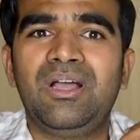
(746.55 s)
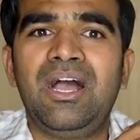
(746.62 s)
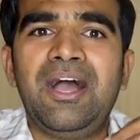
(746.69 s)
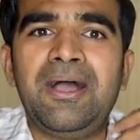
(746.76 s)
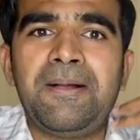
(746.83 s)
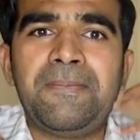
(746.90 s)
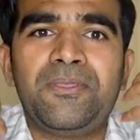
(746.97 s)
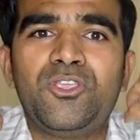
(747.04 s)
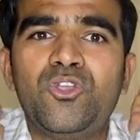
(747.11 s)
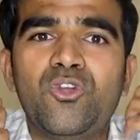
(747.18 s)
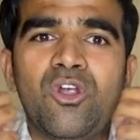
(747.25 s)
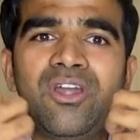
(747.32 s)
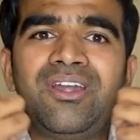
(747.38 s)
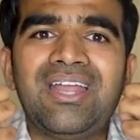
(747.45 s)
uh,
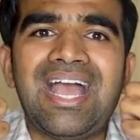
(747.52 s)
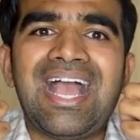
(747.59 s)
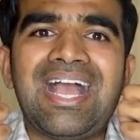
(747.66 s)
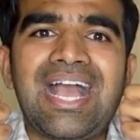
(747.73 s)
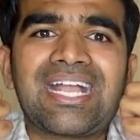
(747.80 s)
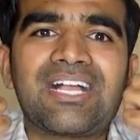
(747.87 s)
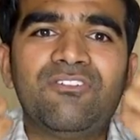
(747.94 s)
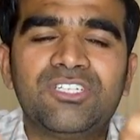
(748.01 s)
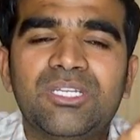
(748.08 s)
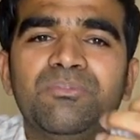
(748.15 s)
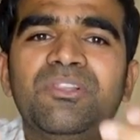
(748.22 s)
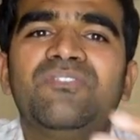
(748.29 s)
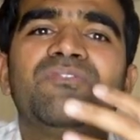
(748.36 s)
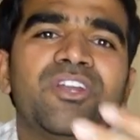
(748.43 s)
you're
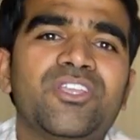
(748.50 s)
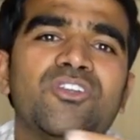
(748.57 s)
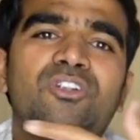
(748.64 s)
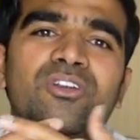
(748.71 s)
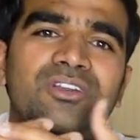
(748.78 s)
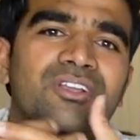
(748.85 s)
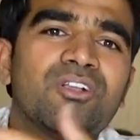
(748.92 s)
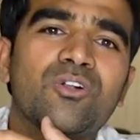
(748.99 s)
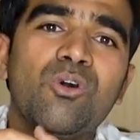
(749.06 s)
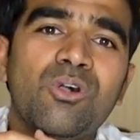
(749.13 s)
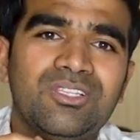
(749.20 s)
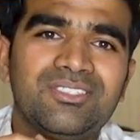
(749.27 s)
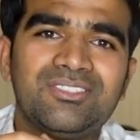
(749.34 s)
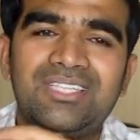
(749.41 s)
accountable for your
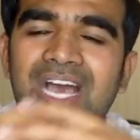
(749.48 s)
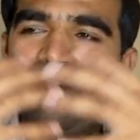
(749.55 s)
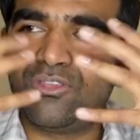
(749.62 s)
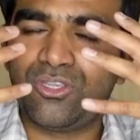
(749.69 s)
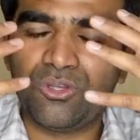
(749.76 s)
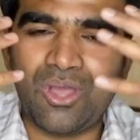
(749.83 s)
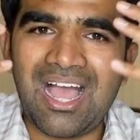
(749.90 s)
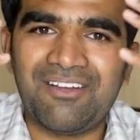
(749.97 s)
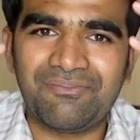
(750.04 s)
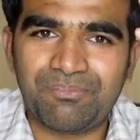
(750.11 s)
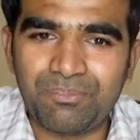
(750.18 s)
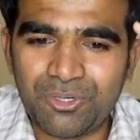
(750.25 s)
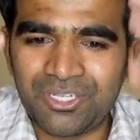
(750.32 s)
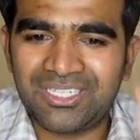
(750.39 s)
goals now you have
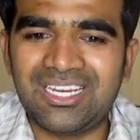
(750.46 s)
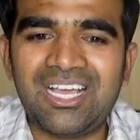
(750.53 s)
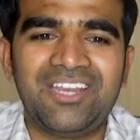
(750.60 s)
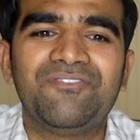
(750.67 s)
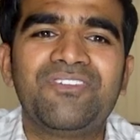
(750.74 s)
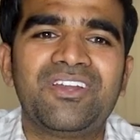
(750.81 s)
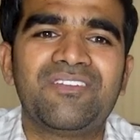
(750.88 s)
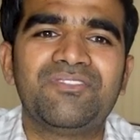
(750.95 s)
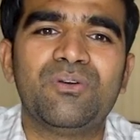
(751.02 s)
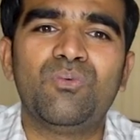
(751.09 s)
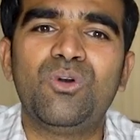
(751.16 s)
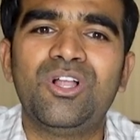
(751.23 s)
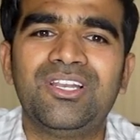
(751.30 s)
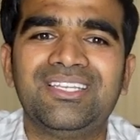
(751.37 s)
put it in front of the
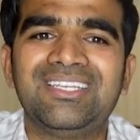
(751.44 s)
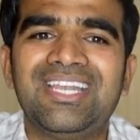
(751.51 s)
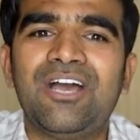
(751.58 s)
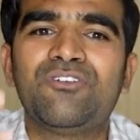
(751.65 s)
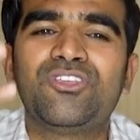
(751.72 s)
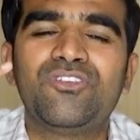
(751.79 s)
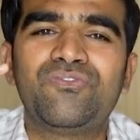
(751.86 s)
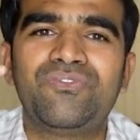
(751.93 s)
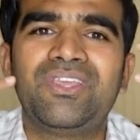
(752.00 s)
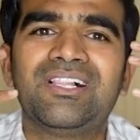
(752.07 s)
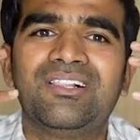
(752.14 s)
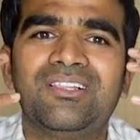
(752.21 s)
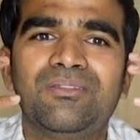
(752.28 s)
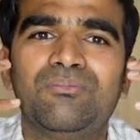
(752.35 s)
world now you
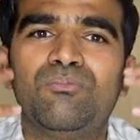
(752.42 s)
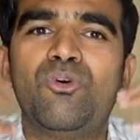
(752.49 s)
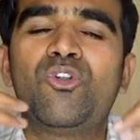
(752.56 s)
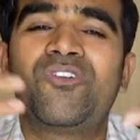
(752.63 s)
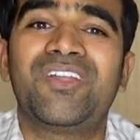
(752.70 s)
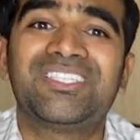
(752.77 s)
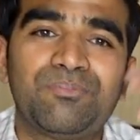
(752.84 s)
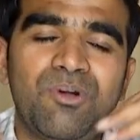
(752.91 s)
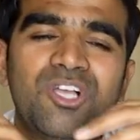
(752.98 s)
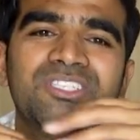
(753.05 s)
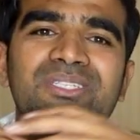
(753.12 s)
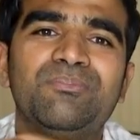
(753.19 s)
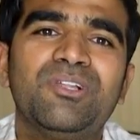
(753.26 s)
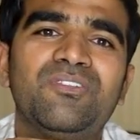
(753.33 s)
feel more
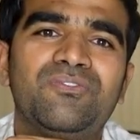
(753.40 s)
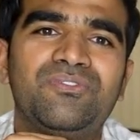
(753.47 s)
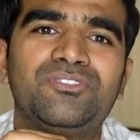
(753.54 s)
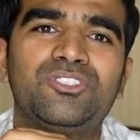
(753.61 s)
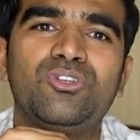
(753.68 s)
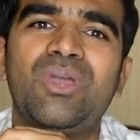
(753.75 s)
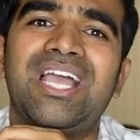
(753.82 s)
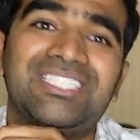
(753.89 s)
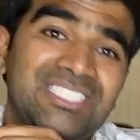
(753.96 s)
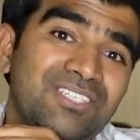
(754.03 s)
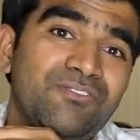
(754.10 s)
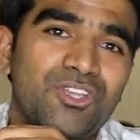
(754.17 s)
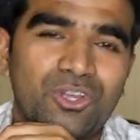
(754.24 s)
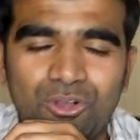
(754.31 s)
responsible to
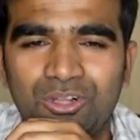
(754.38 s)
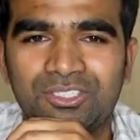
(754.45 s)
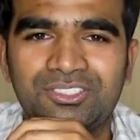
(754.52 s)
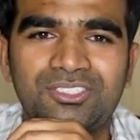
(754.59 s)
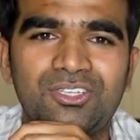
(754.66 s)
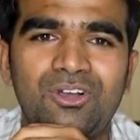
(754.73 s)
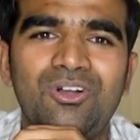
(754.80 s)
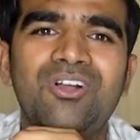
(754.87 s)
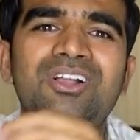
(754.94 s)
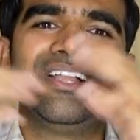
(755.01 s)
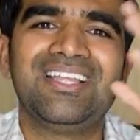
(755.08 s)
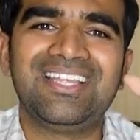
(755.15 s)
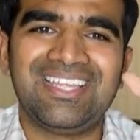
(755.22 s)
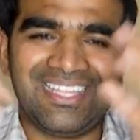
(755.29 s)
achieve your goals so
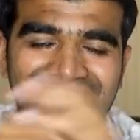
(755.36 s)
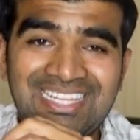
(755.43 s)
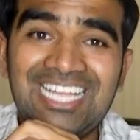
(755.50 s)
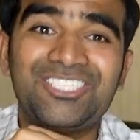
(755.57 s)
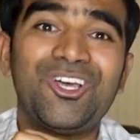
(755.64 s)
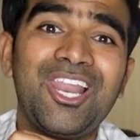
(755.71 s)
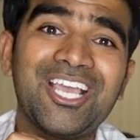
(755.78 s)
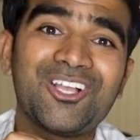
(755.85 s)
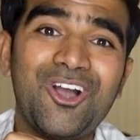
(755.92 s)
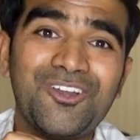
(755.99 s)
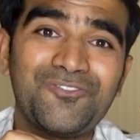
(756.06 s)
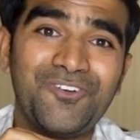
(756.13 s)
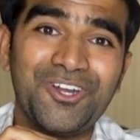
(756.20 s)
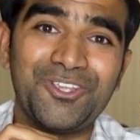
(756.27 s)
that's all i
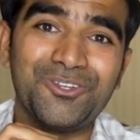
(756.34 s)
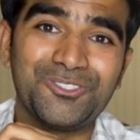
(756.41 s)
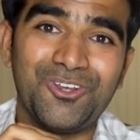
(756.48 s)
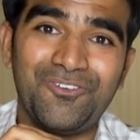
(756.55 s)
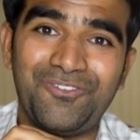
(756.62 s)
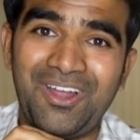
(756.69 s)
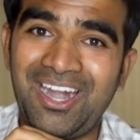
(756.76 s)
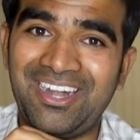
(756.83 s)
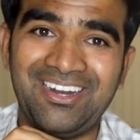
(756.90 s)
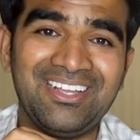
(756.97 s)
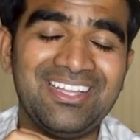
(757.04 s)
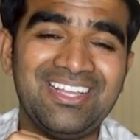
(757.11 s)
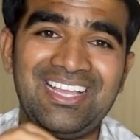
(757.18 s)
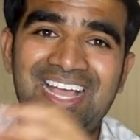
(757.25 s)
got for you so far
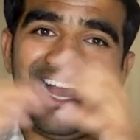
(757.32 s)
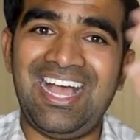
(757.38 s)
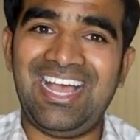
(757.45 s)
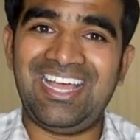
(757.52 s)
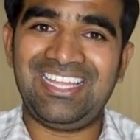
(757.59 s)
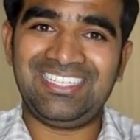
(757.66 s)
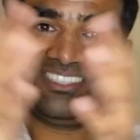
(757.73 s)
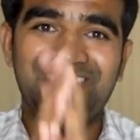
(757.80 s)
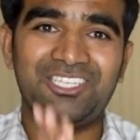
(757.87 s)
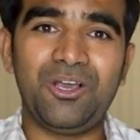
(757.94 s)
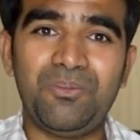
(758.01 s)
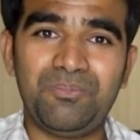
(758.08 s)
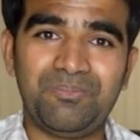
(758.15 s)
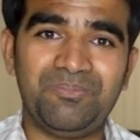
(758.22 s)
and you
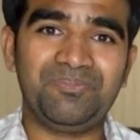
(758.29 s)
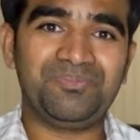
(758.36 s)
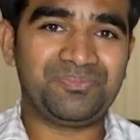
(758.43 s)
know